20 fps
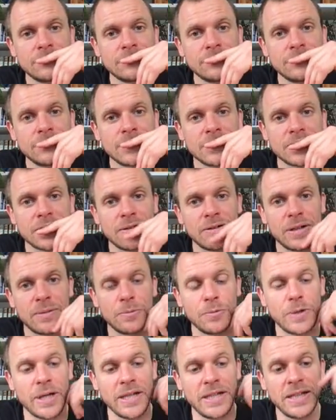So
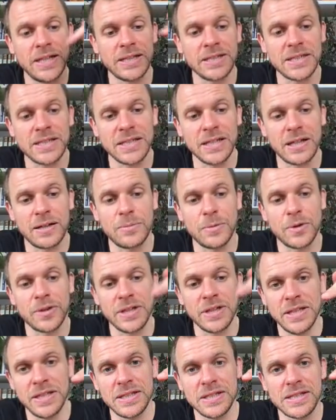I'm waiting until I'm on
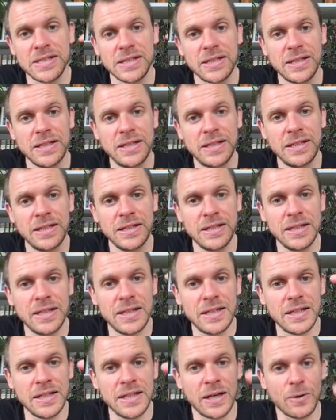the inside.
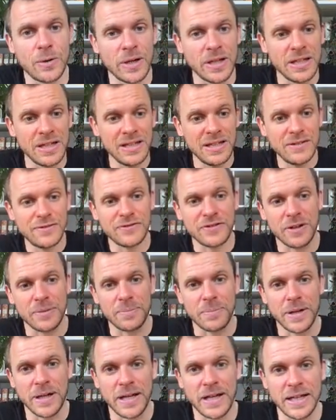Now I lift
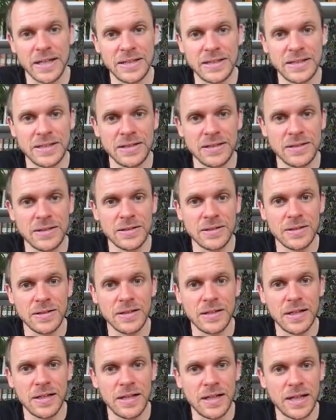up my hand,
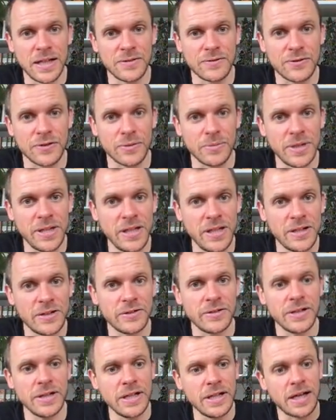and from
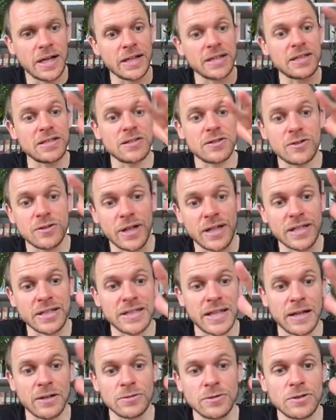here I strike
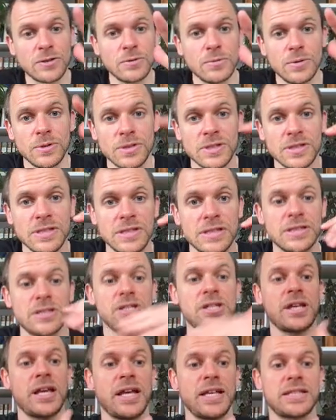down towards the
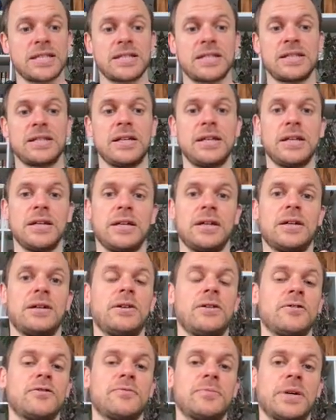chest
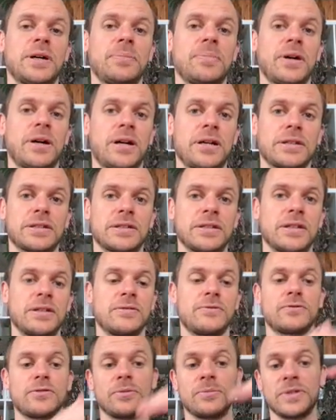of my partner,
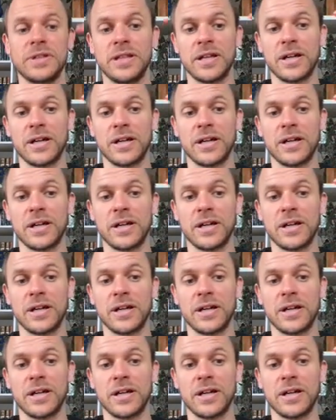from the